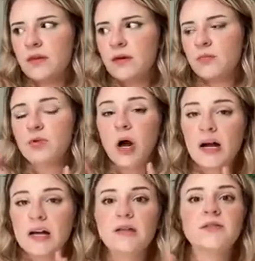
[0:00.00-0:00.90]

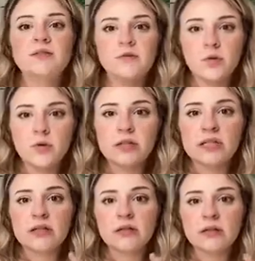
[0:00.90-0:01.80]
product
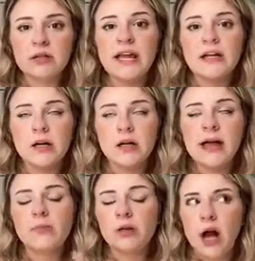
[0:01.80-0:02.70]
for lightener
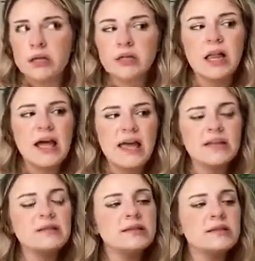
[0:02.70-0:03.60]
and blonde
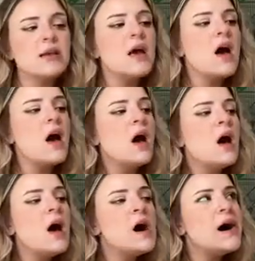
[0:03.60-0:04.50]
clients.
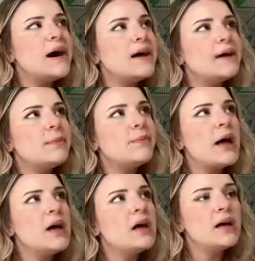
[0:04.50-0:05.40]

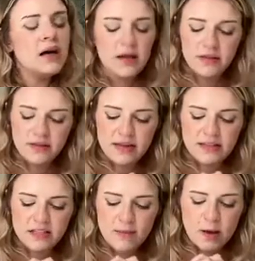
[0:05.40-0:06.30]
Other
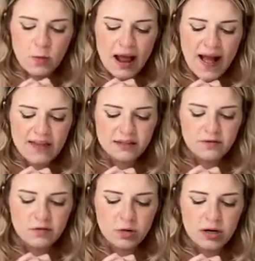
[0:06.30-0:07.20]
things you might want to ask,
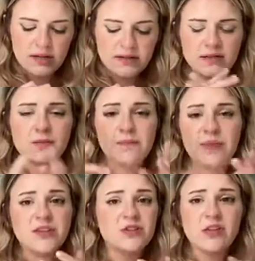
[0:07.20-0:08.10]
of course,
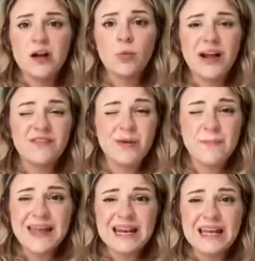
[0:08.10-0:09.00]
make sure they're aware of the
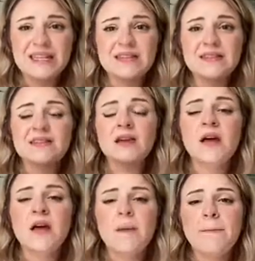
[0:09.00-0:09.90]
maintenance.
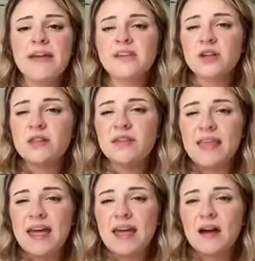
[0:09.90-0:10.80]
Make sure that
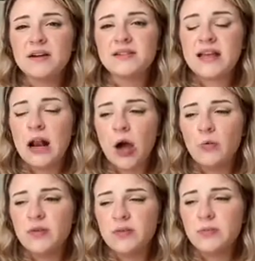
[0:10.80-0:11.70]
they are sent home
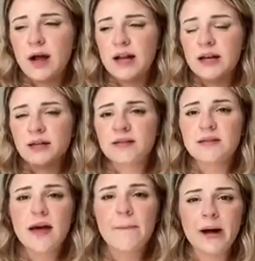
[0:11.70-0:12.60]
with the product.
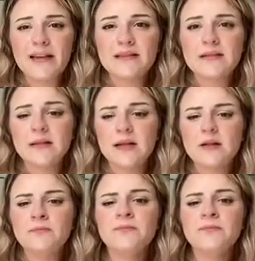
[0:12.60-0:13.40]
At my salon,